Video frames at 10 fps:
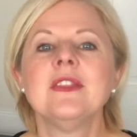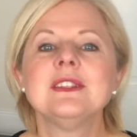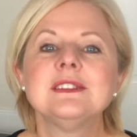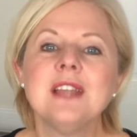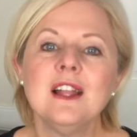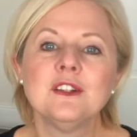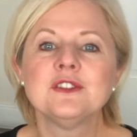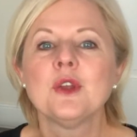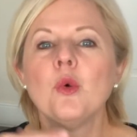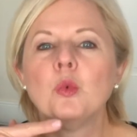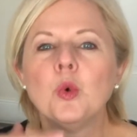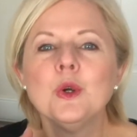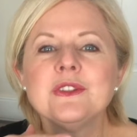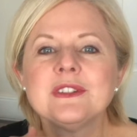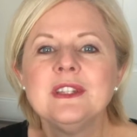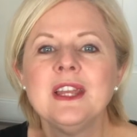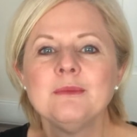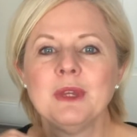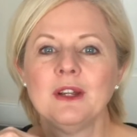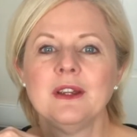The seller's worst
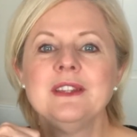nightmare